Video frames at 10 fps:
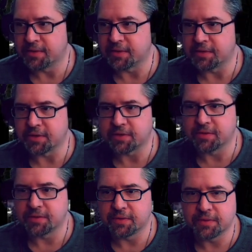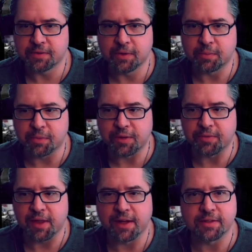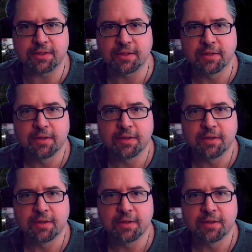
So just little brief things